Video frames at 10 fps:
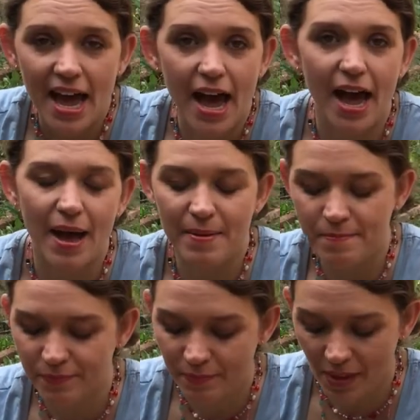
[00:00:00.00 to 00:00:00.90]

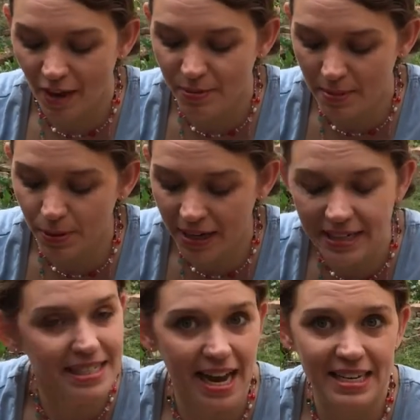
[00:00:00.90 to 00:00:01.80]
I've been
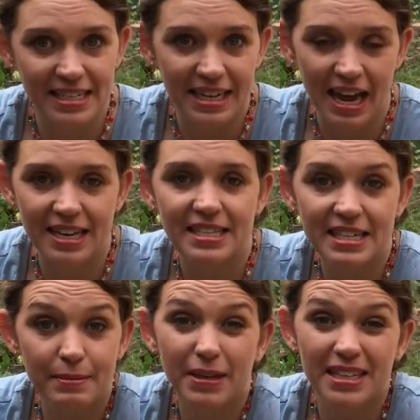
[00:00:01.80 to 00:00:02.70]
putting dandelions
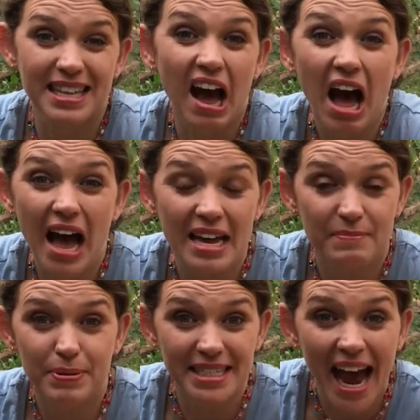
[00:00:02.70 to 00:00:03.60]
in it because they're high
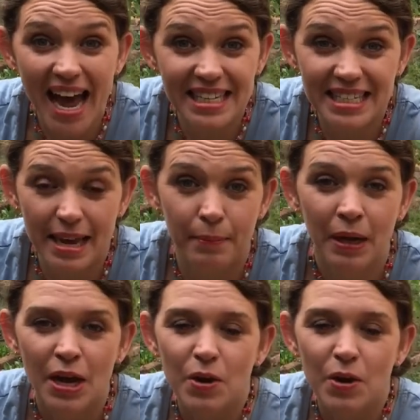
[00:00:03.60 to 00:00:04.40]
in potassium,